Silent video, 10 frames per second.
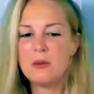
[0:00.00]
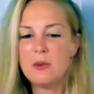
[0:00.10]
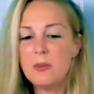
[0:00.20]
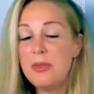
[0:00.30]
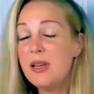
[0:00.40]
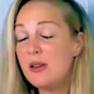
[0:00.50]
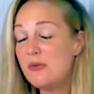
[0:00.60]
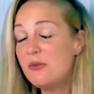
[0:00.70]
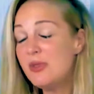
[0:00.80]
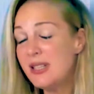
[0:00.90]
would be a
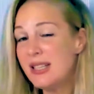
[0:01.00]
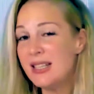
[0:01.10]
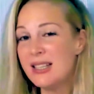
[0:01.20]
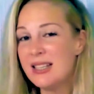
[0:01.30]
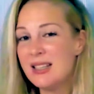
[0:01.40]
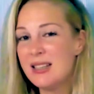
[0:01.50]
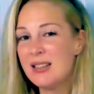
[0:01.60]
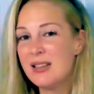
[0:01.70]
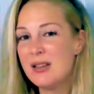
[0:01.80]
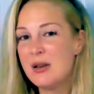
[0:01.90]
really
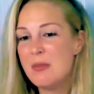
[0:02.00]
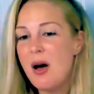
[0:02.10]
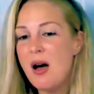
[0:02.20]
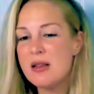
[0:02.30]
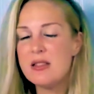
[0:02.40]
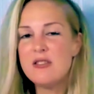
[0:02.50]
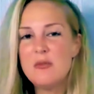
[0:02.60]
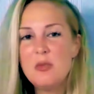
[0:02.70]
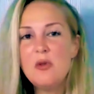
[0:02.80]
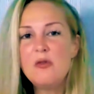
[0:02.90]

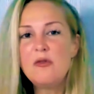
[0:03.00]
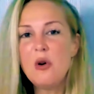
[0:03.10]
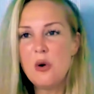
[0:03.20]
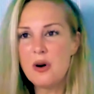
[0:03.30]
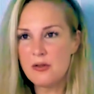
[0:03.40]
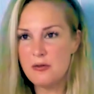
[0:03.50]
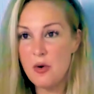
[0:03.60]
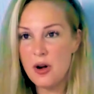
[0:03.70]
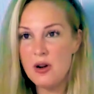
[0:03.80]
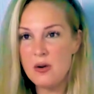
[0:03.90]
positive move forward
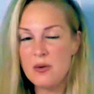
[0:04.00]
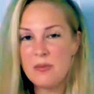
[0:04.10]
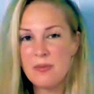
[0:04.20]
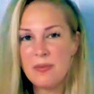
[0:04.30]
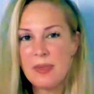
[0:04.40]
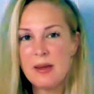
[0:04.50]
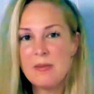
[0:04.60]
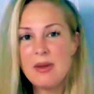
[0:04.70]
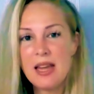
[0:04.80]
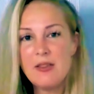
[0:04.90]
for you.
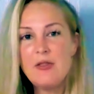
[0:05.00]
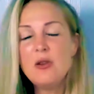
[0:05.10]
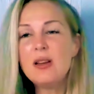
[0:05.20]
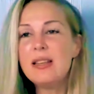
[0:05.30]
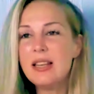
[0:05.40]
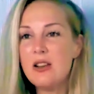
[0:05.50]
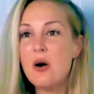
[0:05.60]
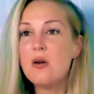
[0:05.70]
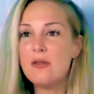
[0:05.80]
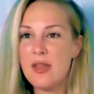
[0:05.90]
If you can let
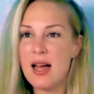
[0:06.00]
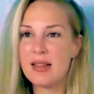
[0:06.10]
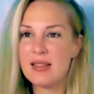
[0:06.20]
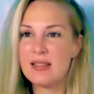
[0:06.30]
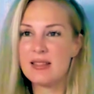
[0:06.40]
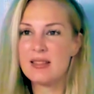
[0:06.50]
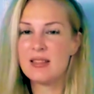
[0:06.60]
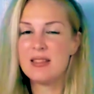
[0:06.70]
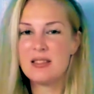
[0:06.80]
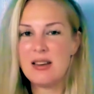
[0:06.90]
go of that
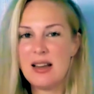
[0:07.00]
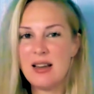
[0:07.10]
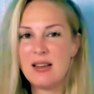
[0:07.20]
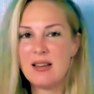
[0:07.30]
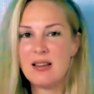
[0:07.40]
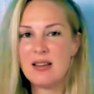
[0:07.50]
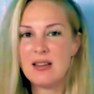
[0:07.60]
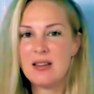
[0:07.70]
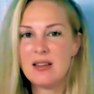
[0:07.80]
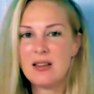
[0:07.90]
today.
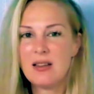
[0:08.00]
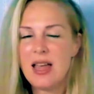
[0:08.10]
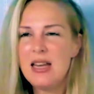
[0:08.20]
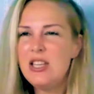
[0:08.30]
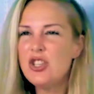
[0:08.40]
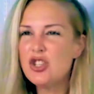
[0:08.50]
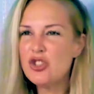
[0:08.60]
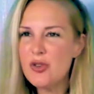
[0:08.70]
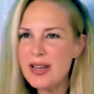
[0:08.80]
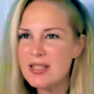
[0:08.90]
Any
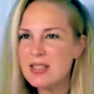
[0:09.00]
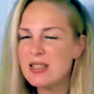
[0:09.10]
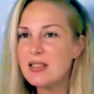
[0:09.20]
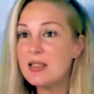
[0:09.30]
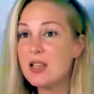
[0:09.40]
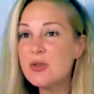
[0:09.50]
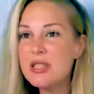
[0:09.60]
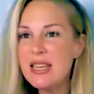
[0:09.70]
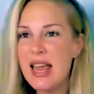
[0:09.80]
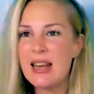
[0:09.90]
stress
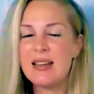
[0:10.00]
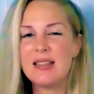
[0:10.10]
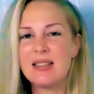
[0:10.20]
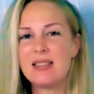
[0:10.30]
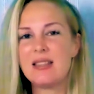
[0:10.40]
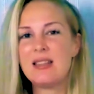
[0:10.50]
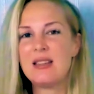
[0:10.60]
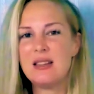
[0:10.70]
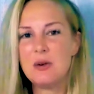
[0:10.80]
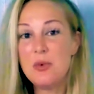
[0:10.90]
associated
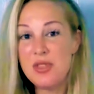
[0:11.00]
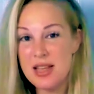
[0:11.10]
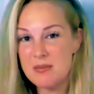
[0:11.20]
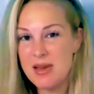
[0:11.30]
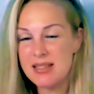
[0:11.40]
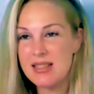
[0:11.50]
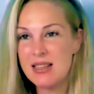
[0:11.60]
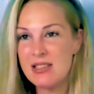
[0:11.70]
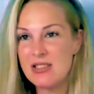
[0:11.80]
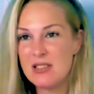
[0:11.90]
with that
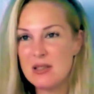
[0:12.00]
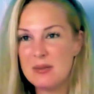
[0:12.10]
message.